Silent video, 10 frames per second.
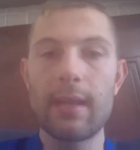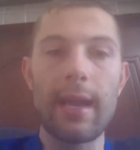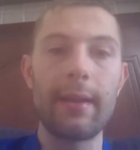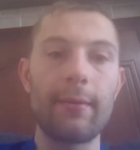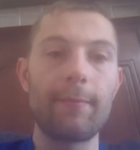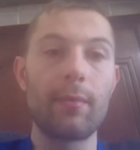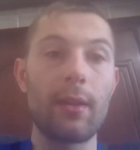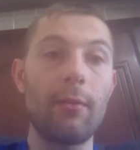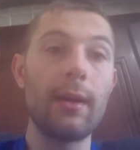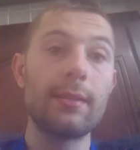And
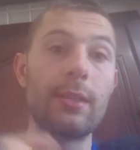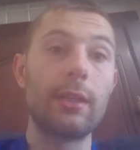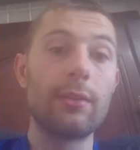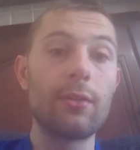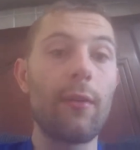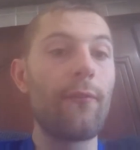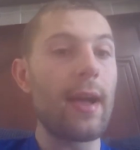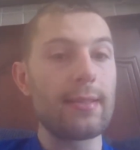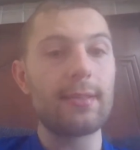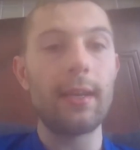what's so
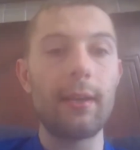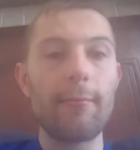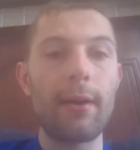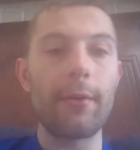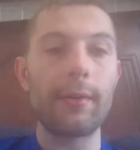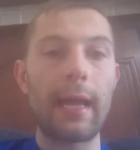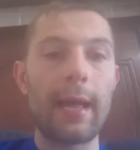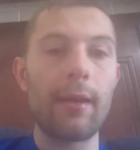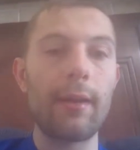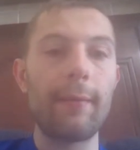fascinating about
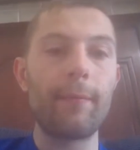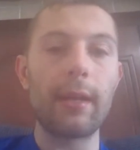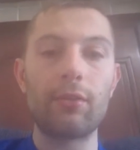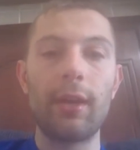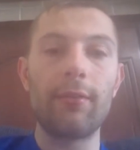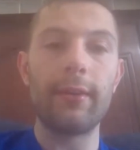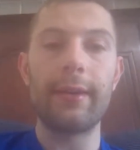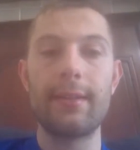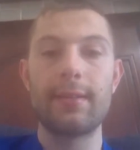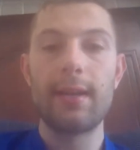a tree fern
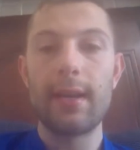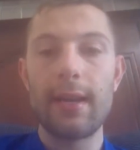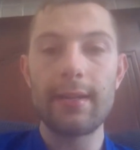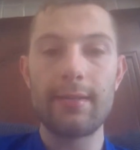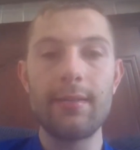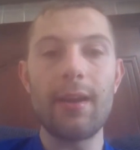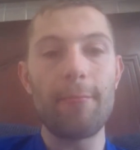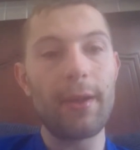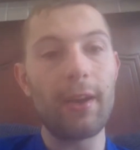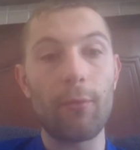is it's
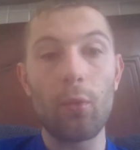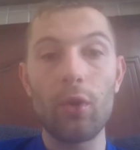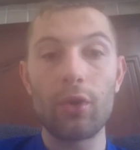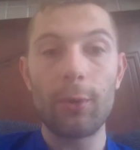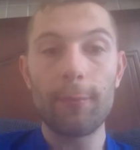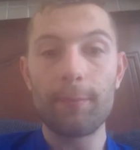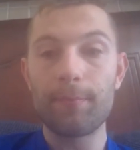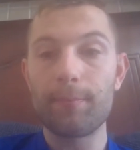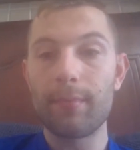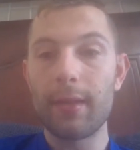not made of wood.
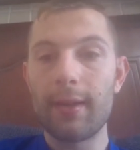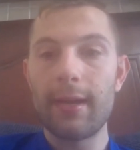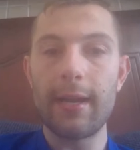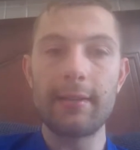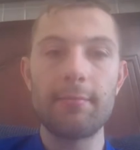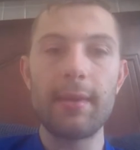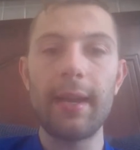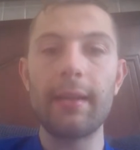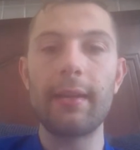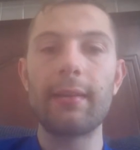It's
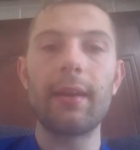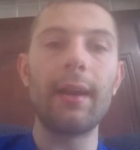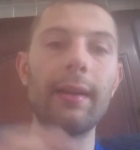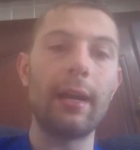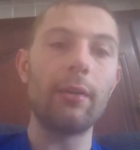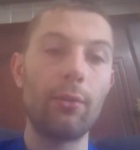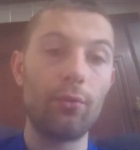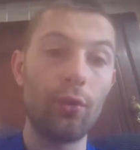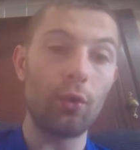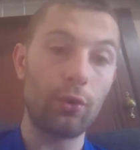made entirely out of
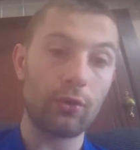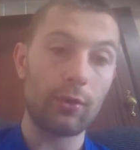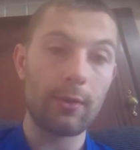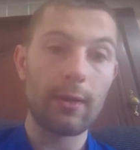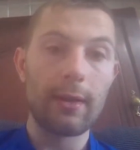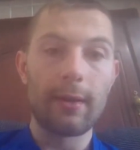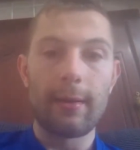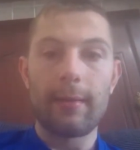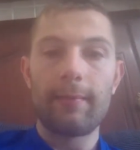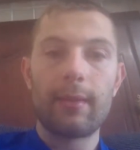roots.
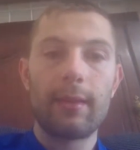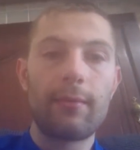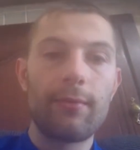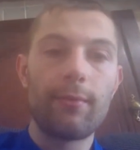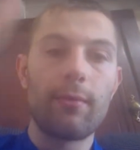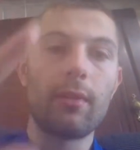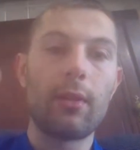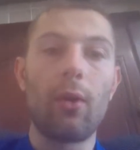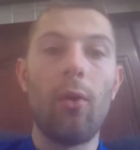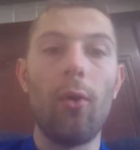It's
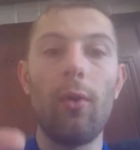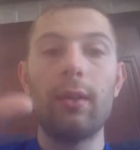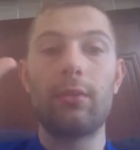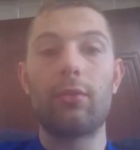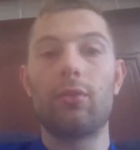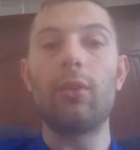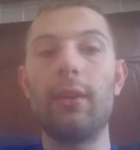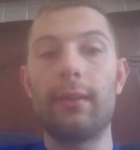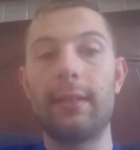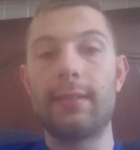the whole
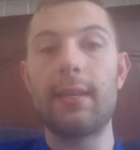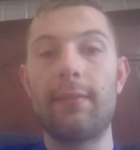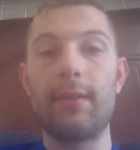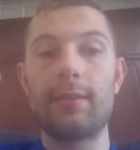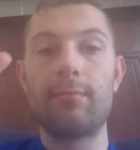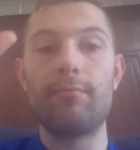trunk itself is